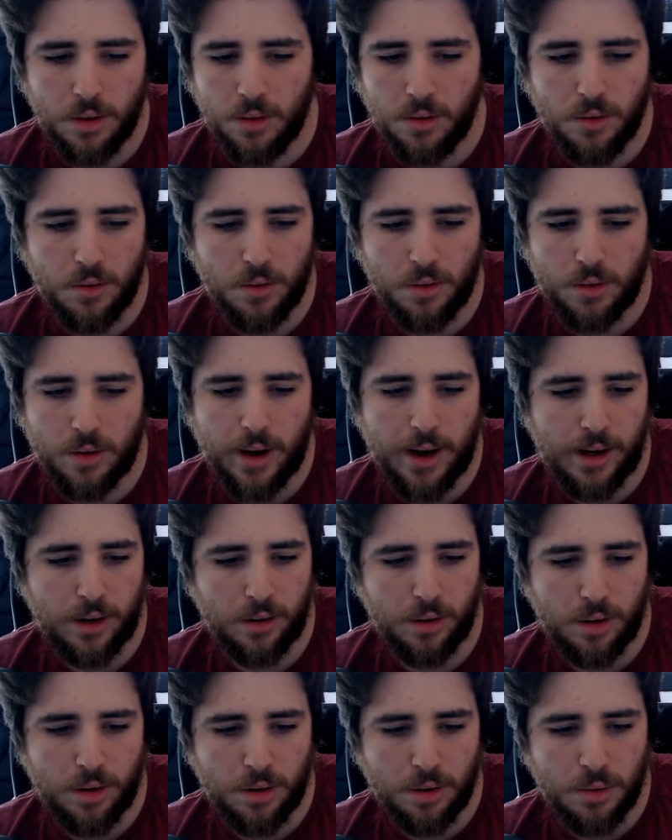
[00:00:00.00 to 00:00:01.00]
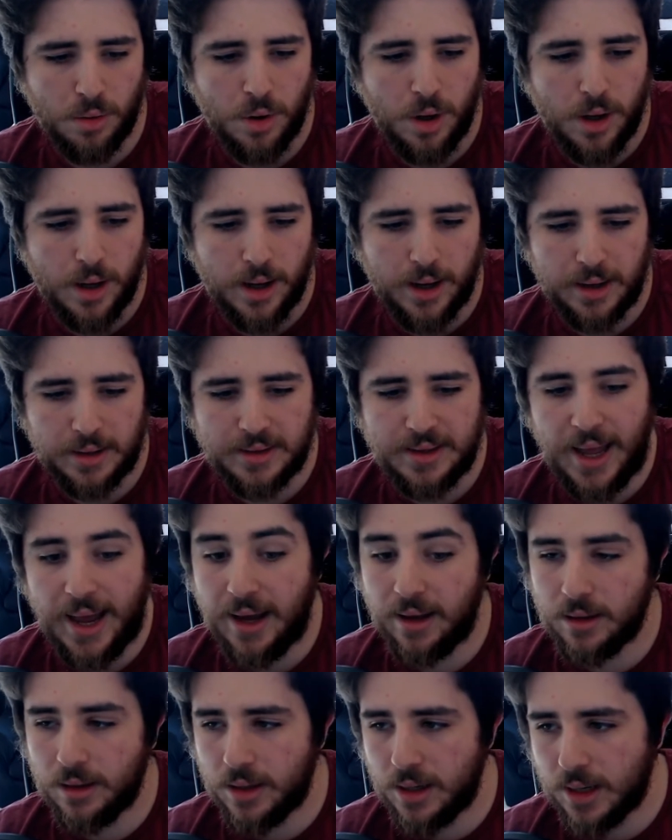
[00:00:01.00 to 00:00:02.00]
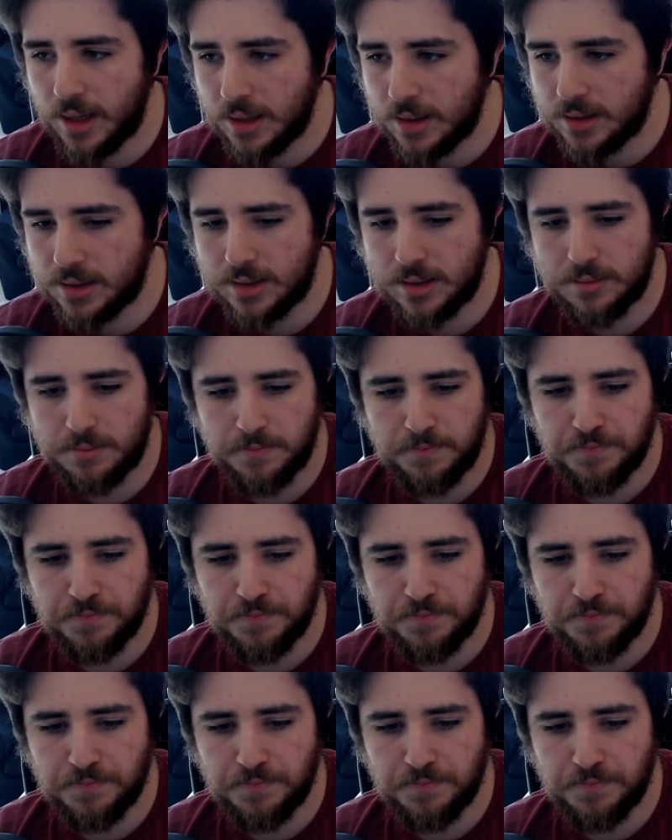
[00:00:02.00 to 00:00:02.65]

or, I don't know, Tilex,